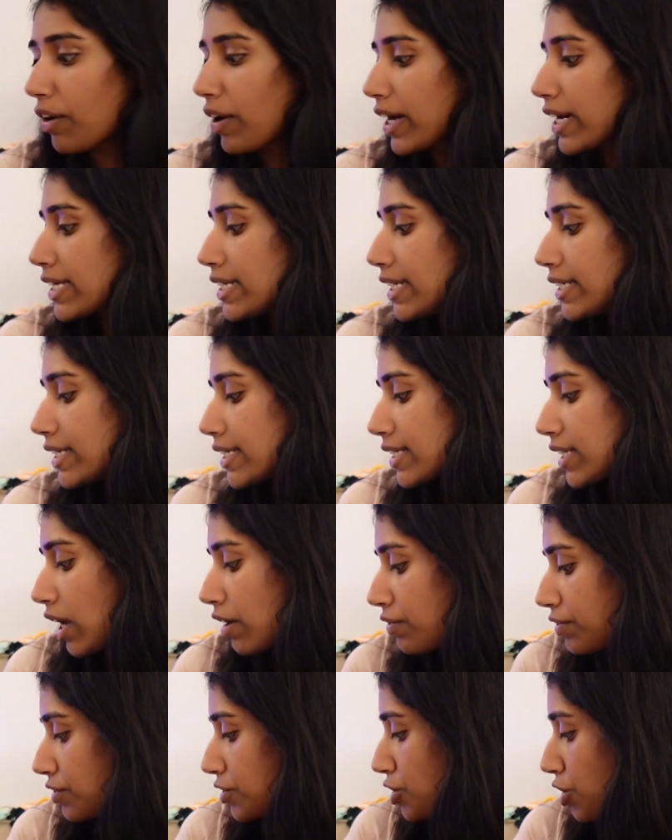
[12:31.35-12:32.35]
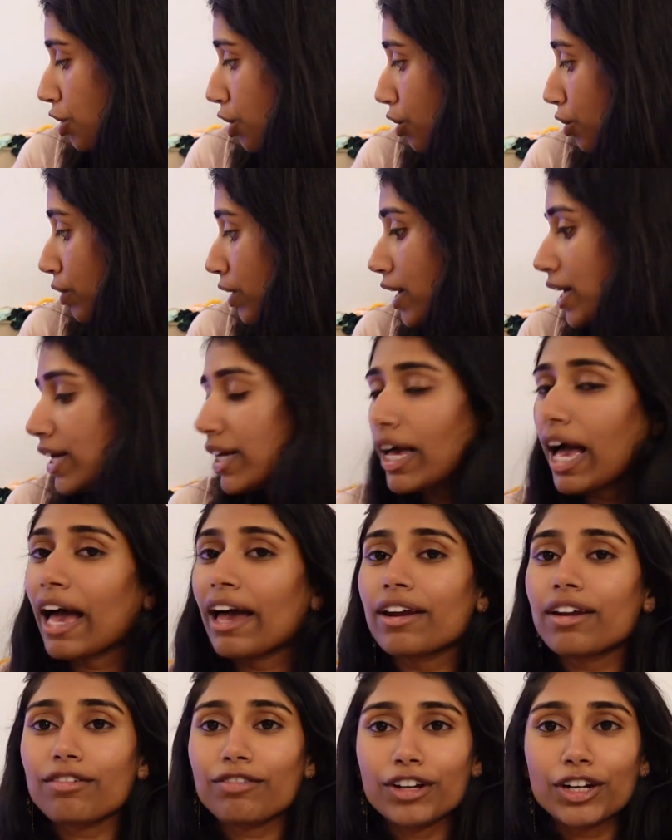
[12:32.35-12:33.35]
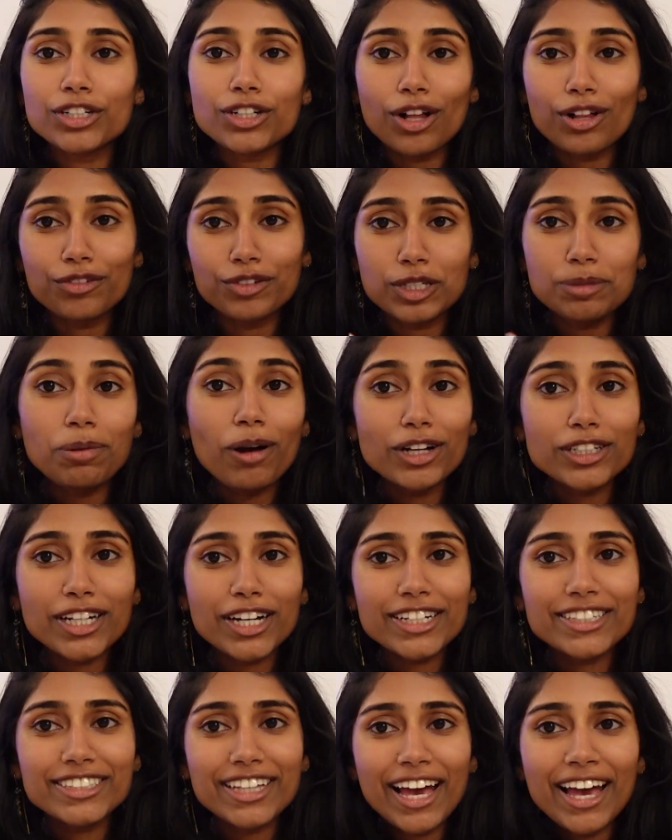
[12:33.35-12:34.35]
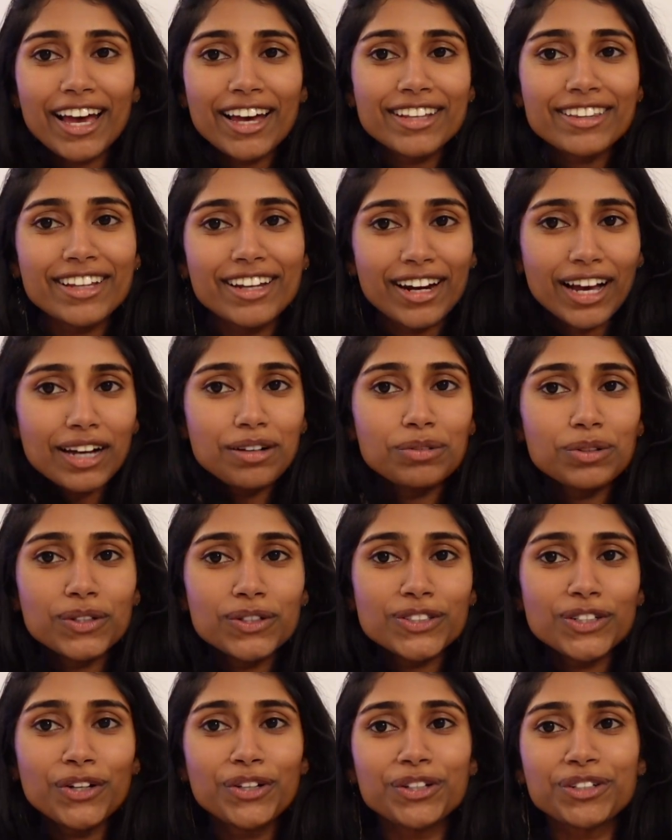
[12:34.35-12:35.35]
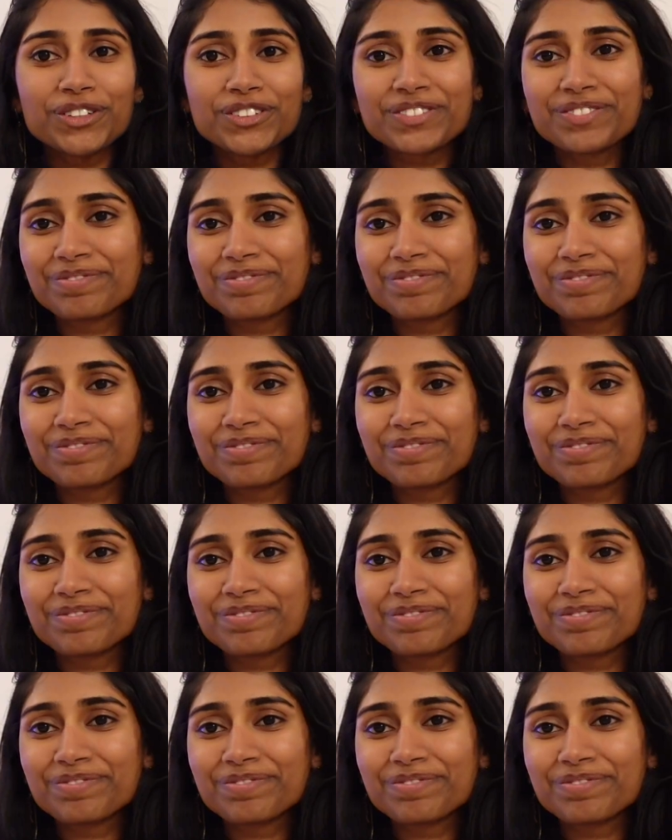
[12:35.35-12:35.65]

I just need to sew and finish all of these projects, and then I will show you.